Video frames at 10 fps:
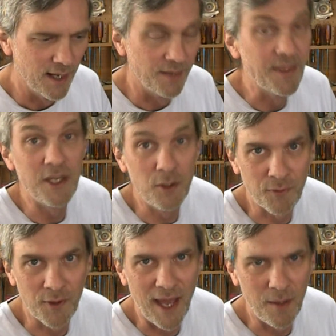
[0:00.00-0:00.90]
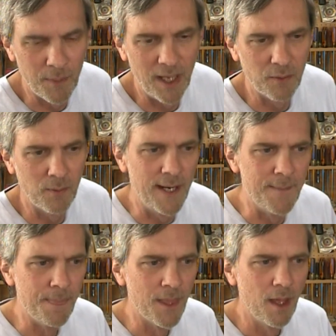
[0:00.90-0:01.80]
Thank you for that, by the
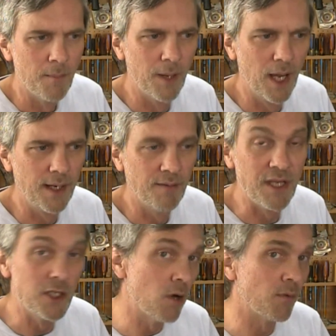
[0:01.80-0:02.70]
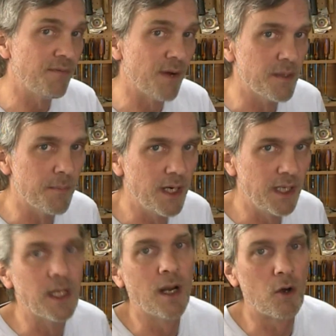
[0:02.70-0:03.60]
way. But if they don't refund the money,
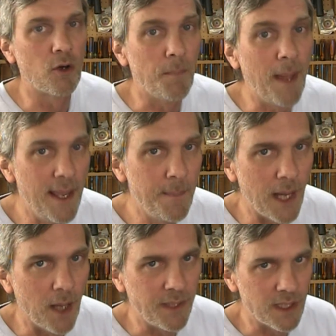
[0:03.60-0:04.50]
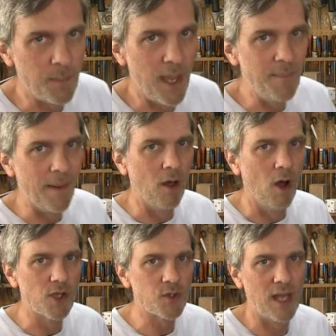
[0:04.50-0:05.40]
then I'll go to PayPal, because PayPal
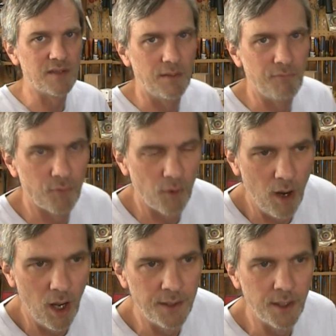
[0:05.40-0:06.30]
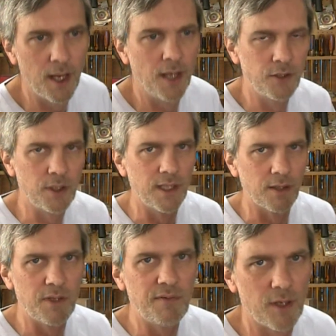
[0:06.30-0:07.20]
also has a fraud. You can get a
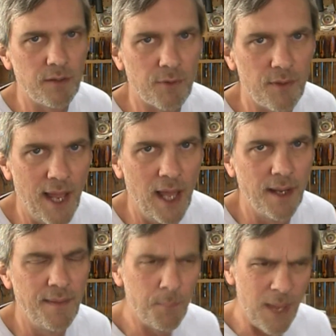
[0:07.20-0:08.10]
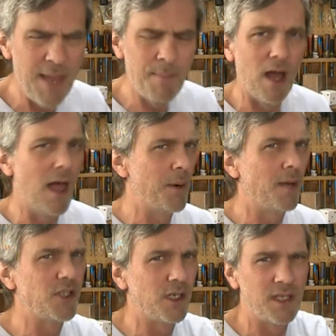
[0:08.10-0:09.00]
refund for that. And I think PayPal, I
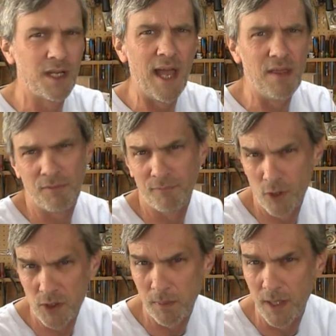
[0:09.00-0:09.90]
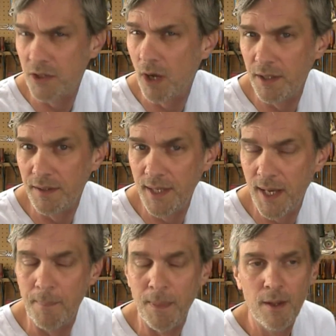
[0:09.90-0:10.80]
probably should have done that in the first place, gone to
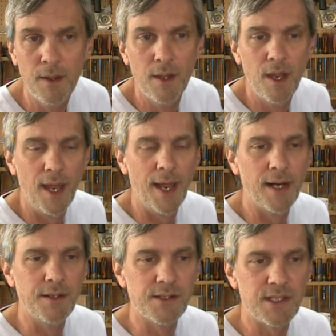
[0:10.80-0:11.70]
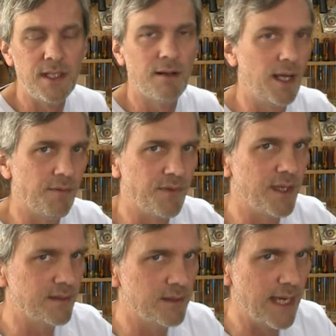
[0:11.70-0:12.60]
them and see if
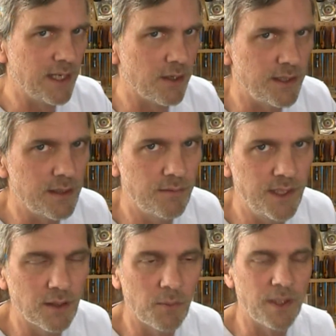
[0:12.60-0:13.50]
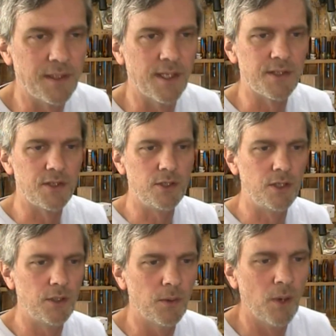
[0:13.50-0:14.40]
they could deal with this
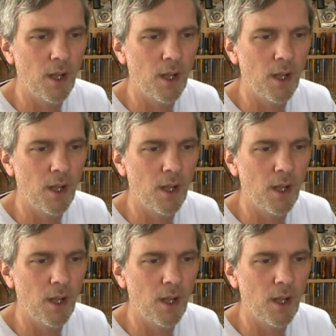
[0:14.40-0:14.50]
too.